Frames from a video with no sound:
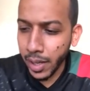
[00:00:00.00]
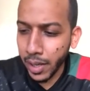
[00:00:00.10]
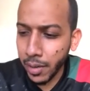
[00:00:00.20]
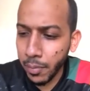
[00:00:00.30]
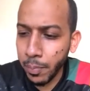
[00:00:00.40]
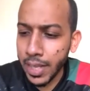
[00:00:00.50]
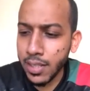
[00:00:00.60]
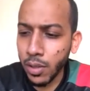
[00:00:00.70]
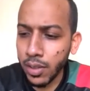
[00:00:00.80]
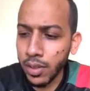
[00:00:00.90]
based
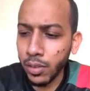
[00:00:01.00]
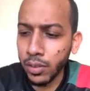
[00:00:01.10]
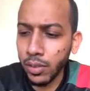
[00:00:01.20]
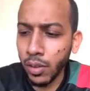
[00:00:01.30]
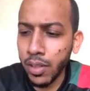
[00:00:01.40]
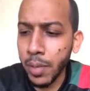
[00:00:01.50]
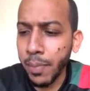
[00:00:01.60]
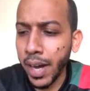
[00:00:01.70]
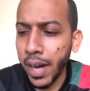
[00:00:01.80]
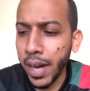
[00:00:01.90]
on the
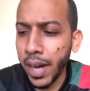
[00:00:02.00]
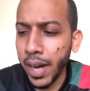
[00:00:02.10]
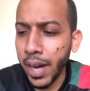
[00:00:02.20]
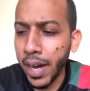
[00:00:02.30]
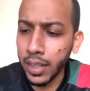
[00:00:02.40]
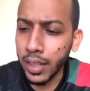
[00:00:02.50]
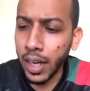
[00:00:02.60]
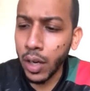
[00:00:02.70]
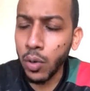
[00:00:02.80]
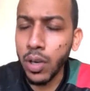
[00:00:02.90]
back of
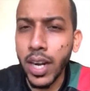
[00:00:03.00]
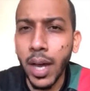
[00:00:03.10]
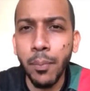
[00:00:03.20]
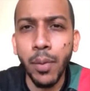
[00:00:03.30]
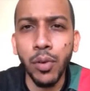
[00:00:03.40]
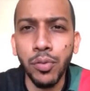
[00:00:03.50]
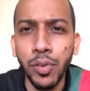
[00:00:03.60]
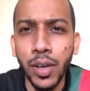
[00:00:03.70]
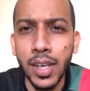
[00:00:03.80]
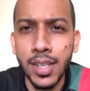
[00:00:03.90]
having a good
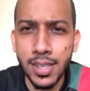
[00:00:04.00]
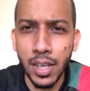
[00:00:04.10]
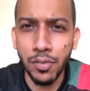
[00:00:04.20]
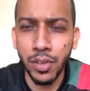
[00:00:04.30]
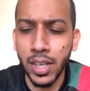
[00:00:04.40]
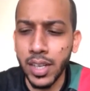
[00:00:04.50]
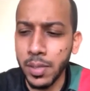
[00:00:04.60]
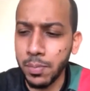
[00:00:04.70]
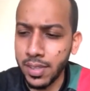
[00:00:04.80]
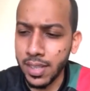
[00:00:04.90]
number of East
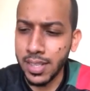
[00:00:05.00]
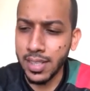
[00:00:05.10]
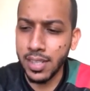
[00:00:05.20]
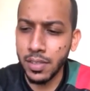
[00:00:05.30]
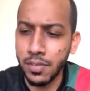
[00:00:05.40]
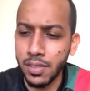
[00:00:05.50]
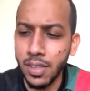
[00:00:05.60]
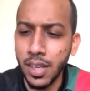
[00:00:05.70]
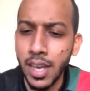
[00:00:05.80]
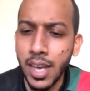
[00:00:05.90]
African
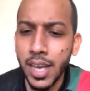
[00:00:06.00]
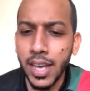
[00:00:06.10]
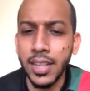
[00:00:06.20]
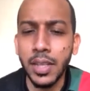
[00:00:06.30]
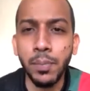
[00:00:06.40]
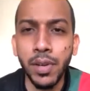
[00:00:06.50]
representatives in the